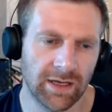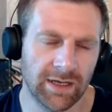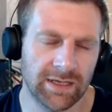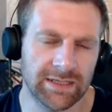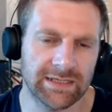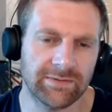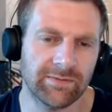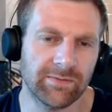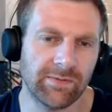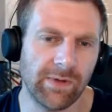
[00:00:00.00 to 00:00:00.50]

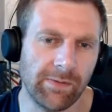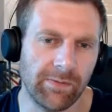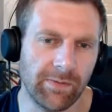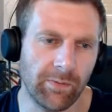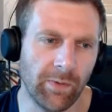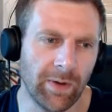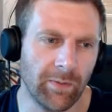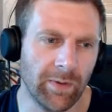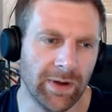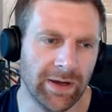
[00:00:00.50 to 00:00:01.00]
because uh,
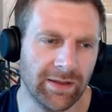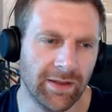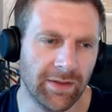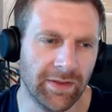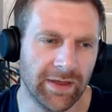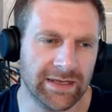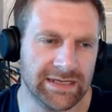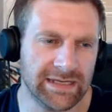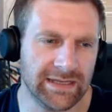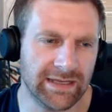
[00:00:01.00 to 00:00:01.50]
one of the
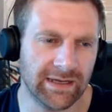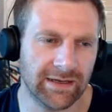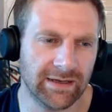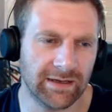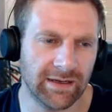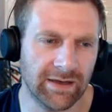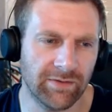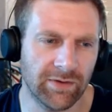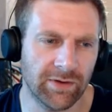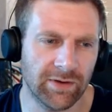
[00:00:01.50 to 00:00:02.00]
things I think
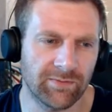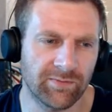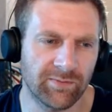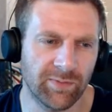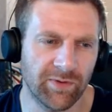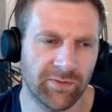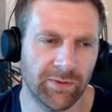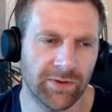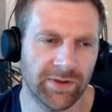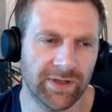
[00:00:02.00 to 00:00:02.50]
I've heard
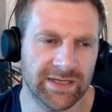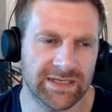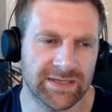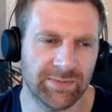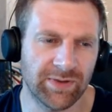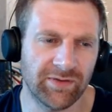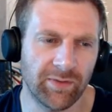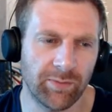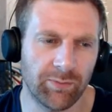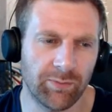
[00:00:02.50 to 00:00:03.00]
before that is a
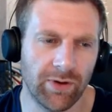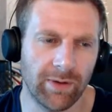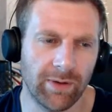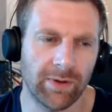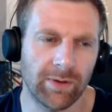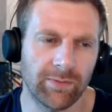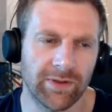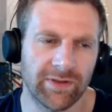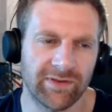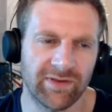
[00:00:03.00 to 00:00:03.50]
bit of a
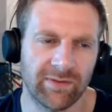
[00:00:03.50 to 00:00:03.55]
problem with